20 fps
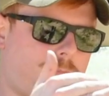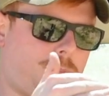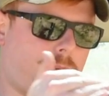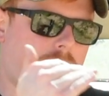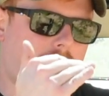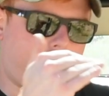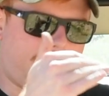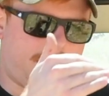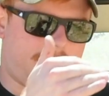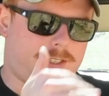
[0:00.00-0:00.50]

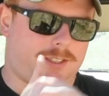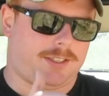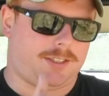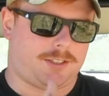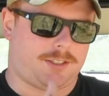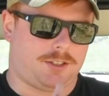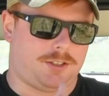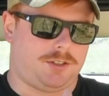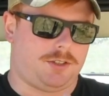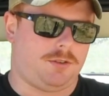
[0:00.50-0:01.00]
pretty easy
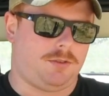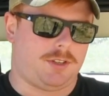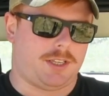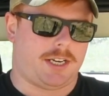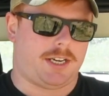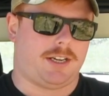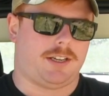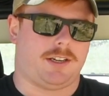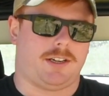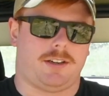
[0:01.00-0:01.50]
to do
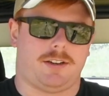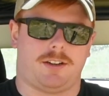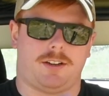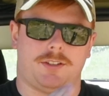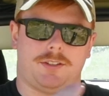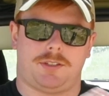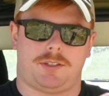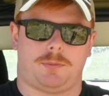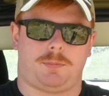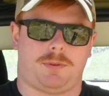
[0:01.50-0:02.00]
that on an
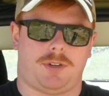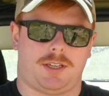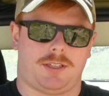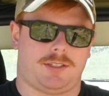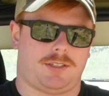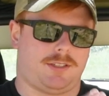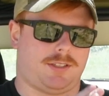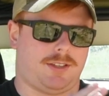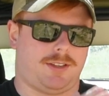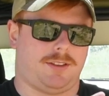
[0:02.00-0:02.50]

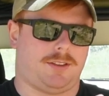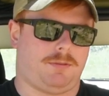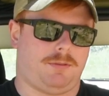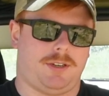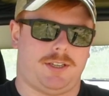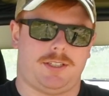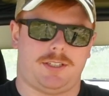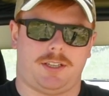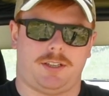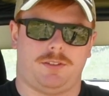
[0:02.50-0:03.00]
unsuppressed
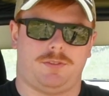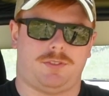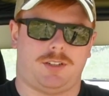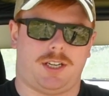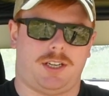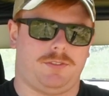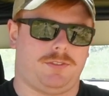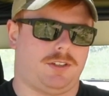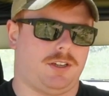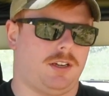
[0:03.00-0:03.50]
10-3,
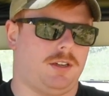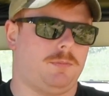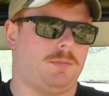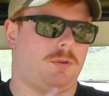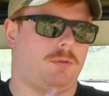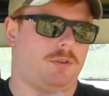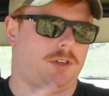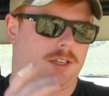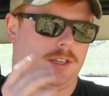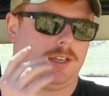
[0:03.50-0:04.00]
10-5 gun,
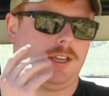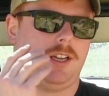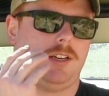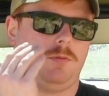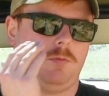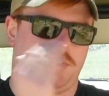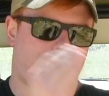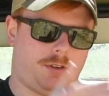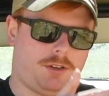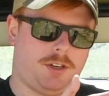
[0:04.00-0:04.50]
but when
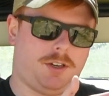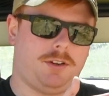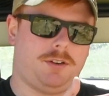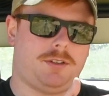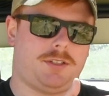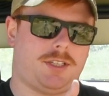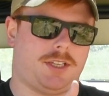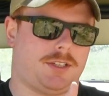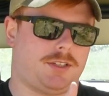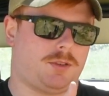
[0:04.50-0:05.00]
you
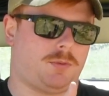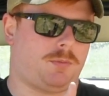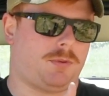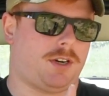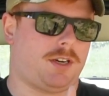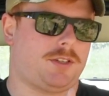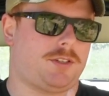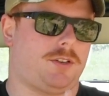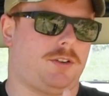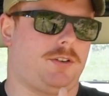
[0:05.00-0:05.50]
introduce that
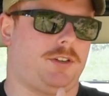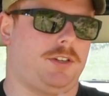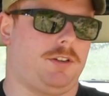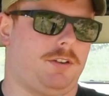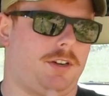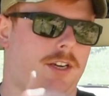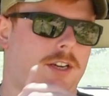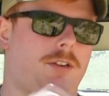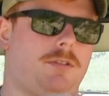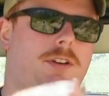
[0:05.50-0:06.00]
suppressor,
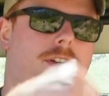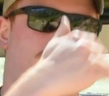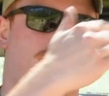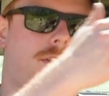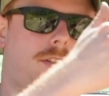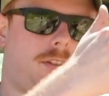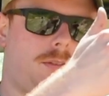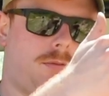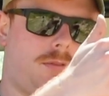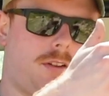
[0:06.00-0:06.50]
you're
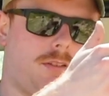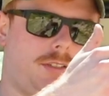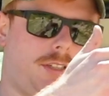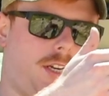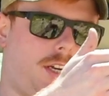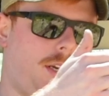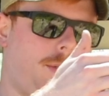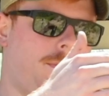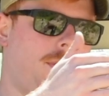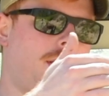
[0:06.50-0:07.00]
increasing the dwell
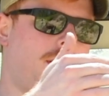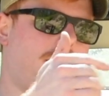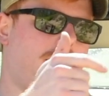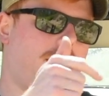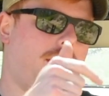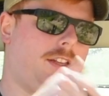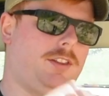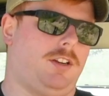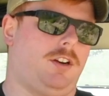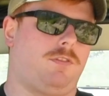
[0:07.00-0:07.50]
time
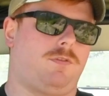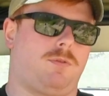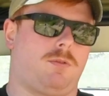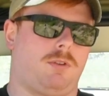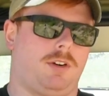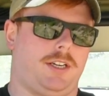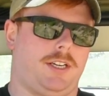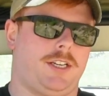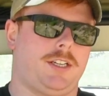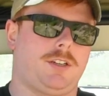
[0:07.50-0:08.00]
and
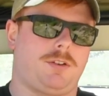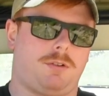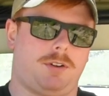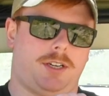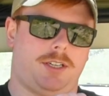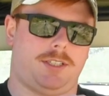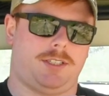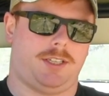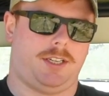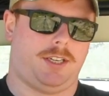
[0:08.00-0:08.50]
therefore
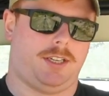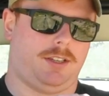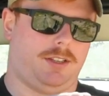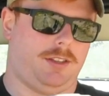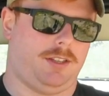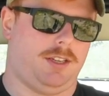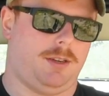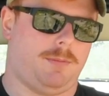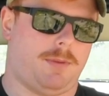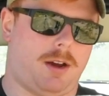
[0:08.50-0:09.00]
increasing
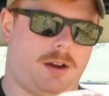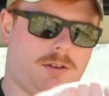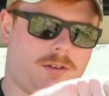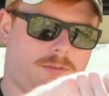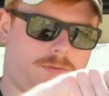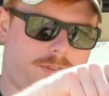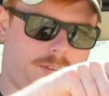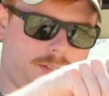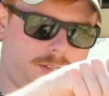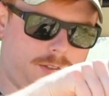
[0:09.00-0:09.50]
the amount
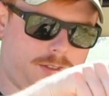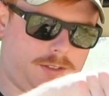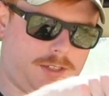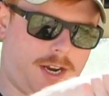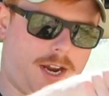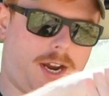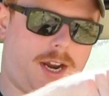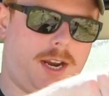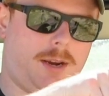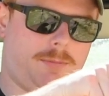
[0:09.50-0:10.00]
of
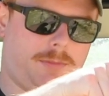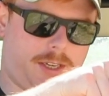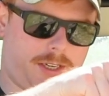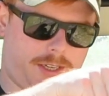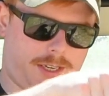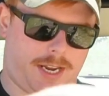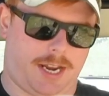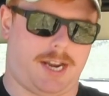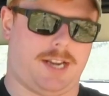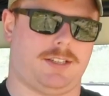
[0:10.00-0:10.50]
time that
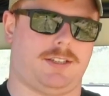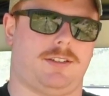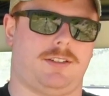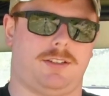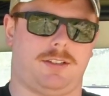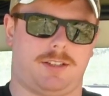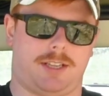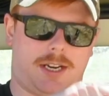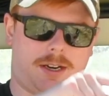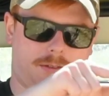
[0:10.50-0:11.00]
gas
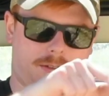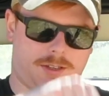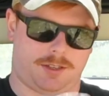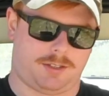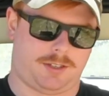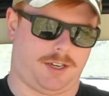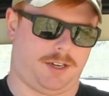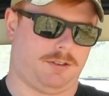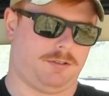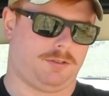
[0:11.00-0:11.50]
is allowed to
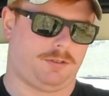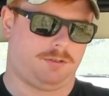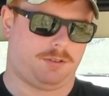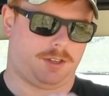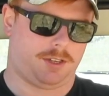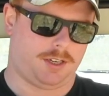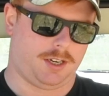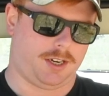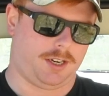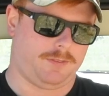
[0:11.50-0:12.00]
cycle through the
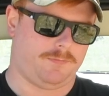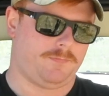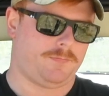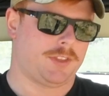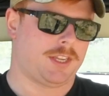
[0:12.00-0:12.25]
gun.